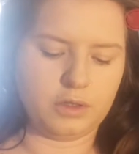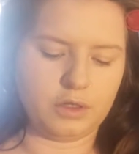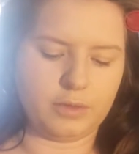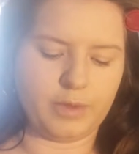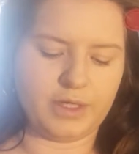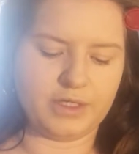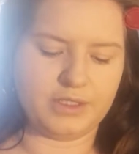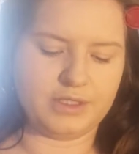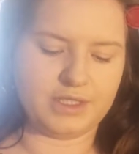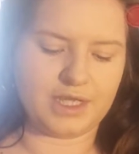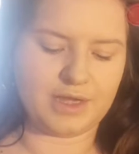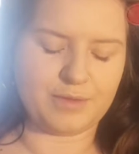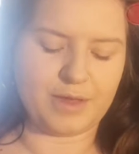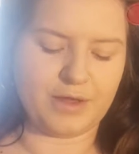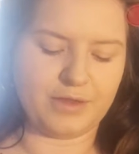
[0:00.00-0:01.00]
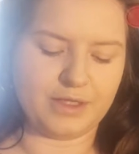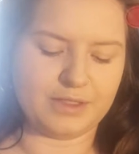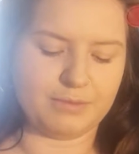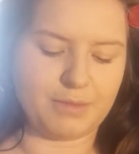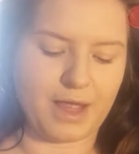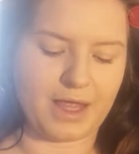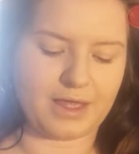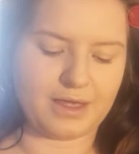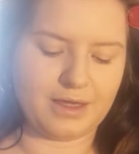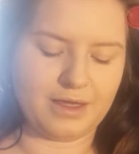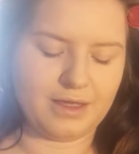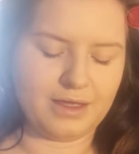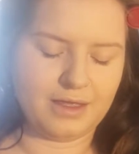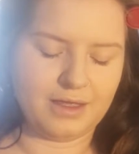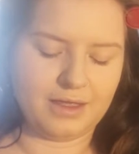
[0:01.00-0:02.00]
The best thing about this MAC
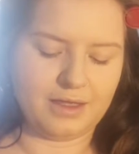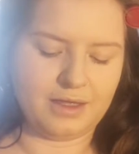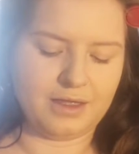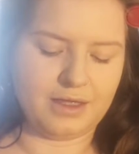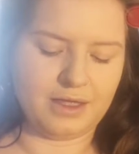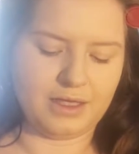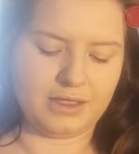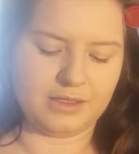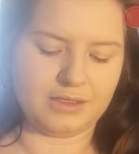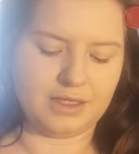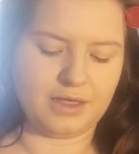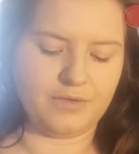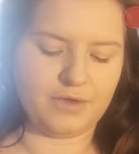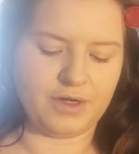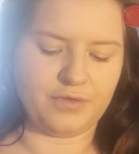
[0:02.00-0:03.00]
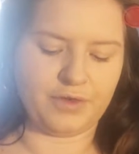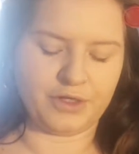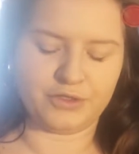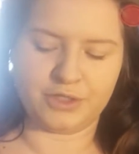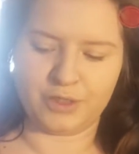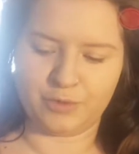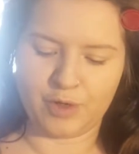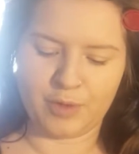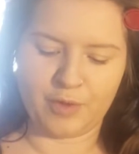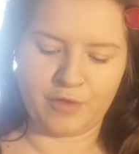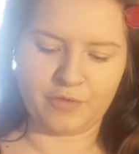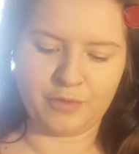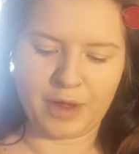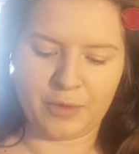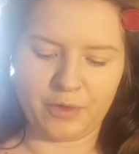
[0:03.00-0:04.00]
is even if I try and wipe it off
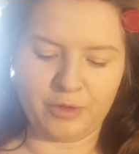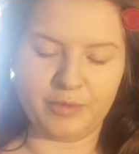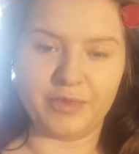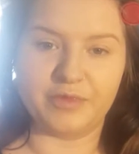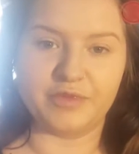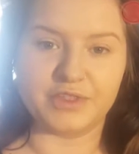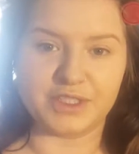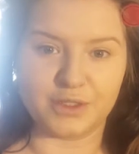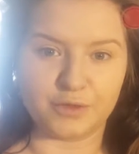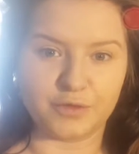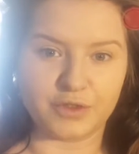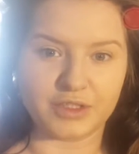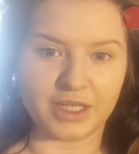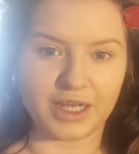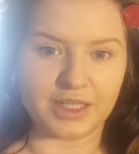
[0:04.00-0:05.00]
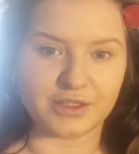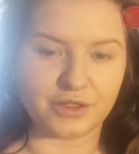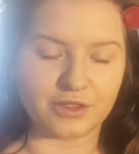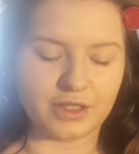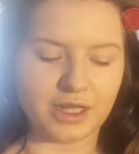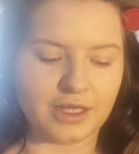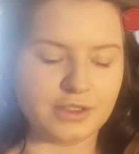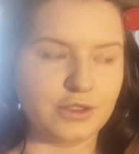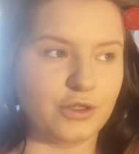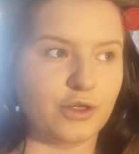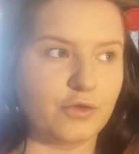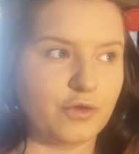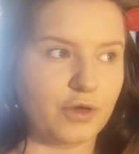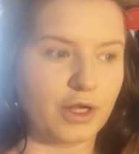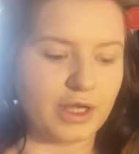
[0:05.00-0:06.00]
wet wipe, it still feels like it's on there, so you
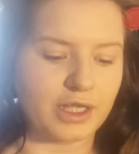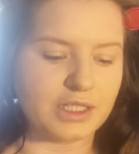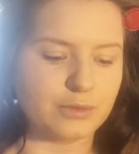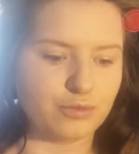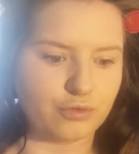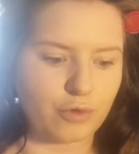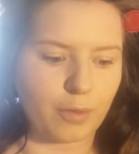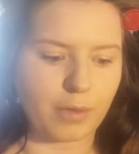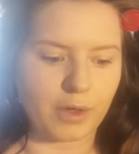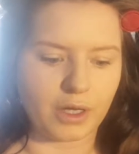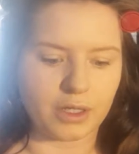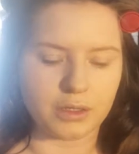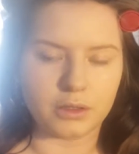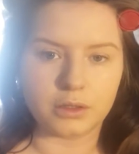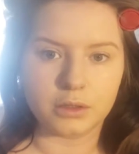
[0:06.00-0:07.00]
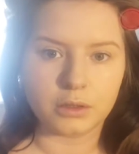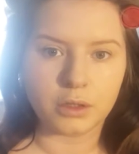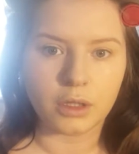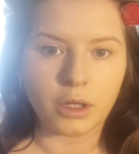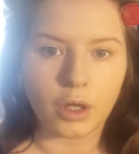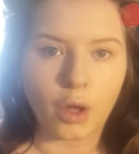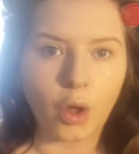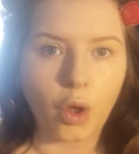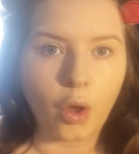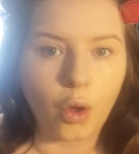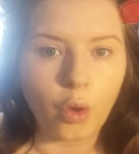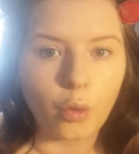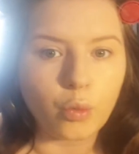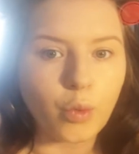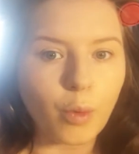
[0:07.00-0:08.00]
feel like it's proper
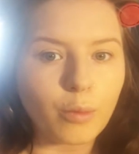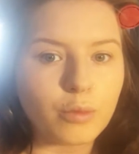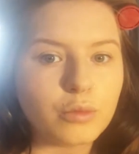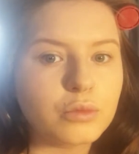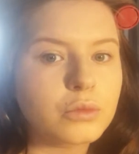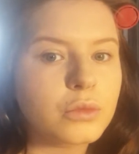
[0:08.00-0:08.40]
boom.